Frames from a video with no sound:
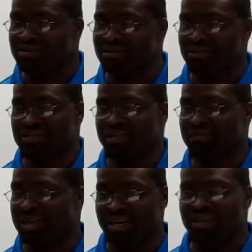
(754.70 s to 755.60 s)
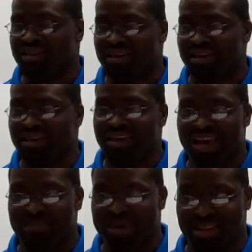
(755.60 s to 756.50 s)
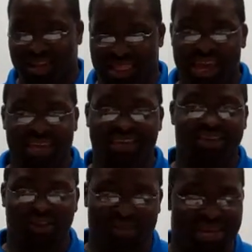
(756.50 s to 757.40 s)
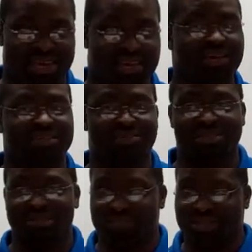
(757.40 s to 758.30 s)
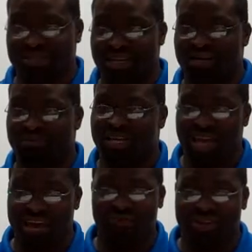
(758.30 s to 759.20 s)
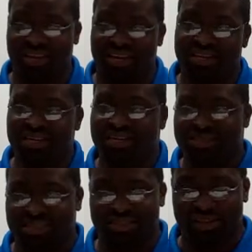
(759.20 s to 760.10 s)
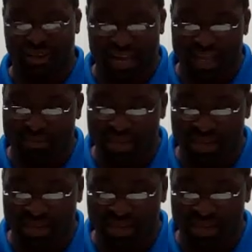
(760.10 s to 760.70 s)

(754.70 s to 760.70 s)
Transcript: You tell me anything. I may not like it. You may get consequences, but tell me everything. Just don't lie to me.